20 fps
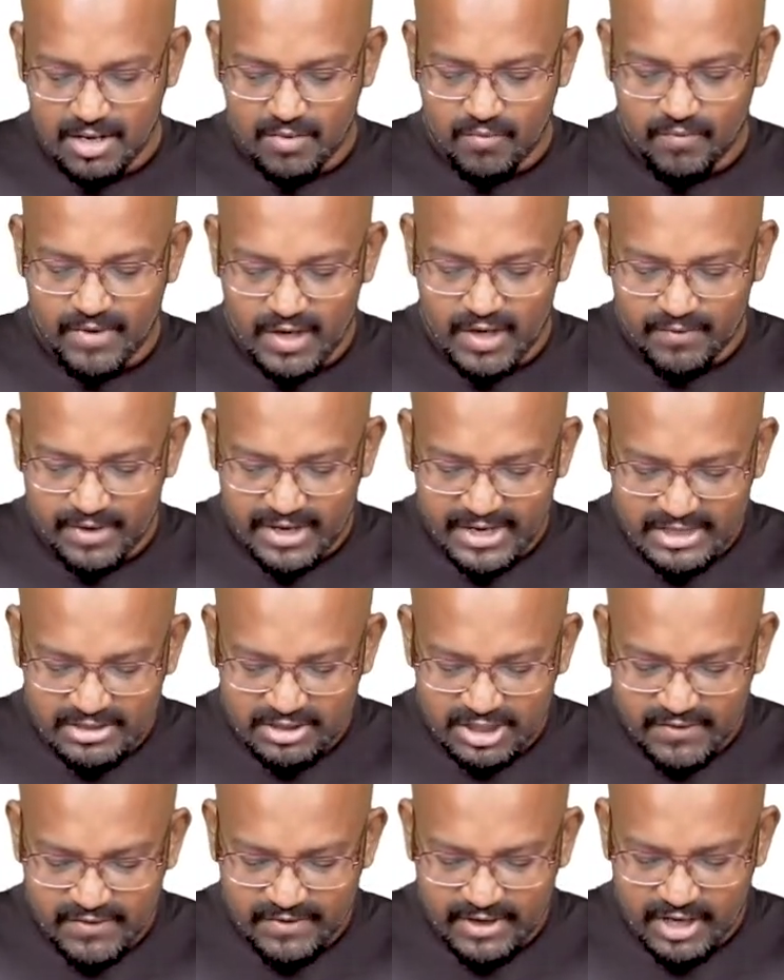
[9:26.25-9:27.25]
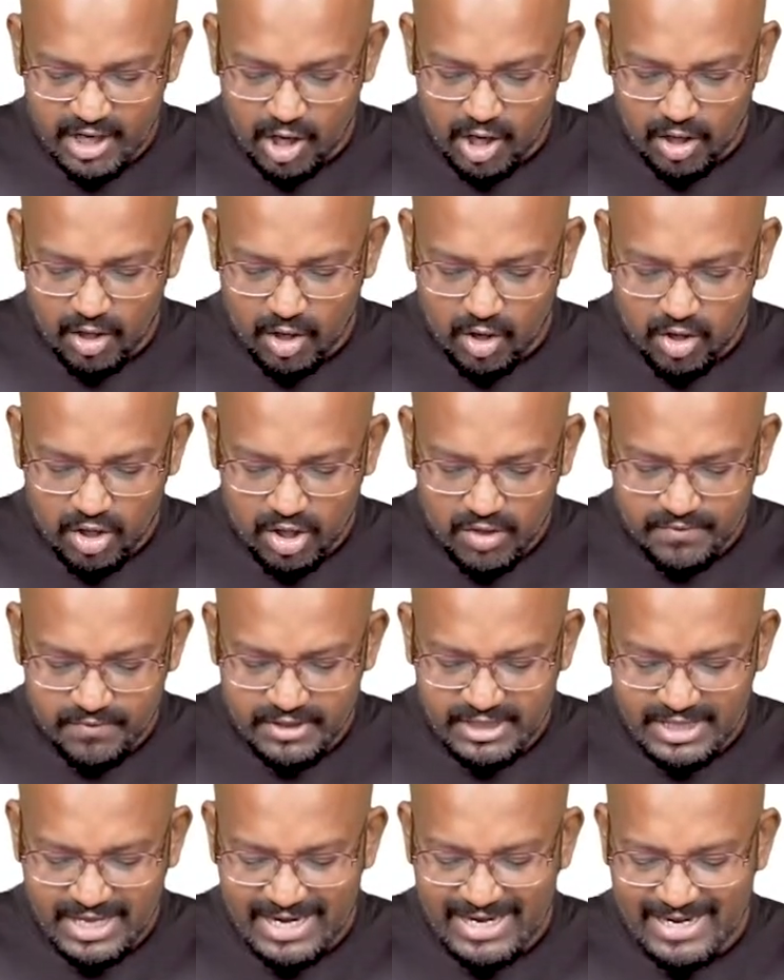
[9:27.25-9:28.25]
Whenever it is given along
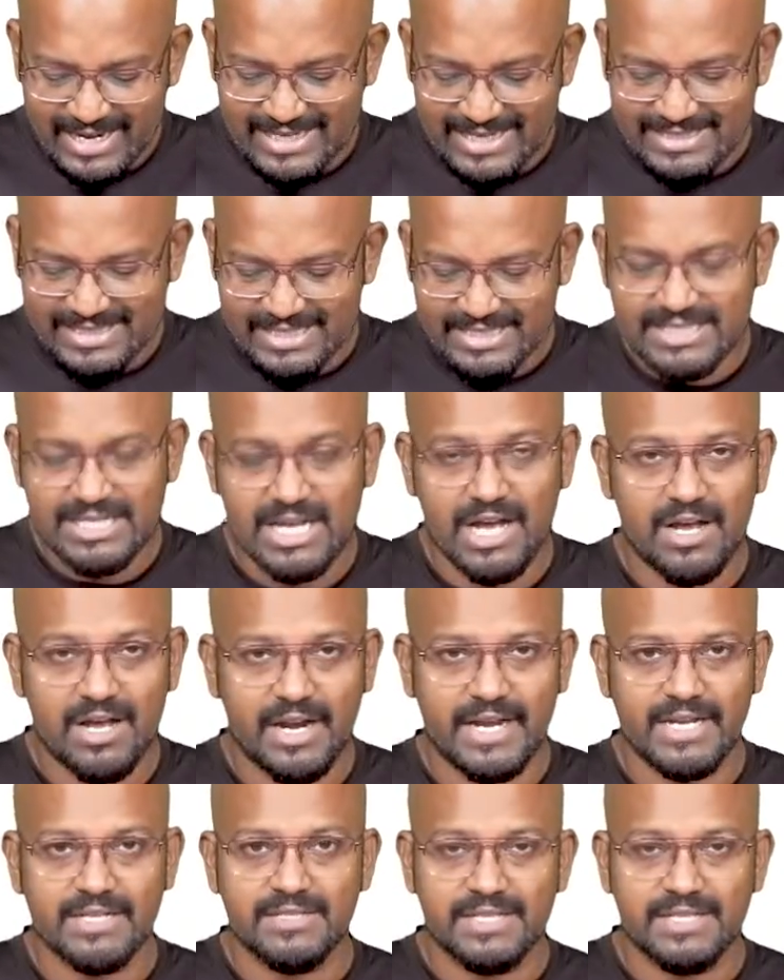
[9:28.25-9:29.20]
with an SSRI,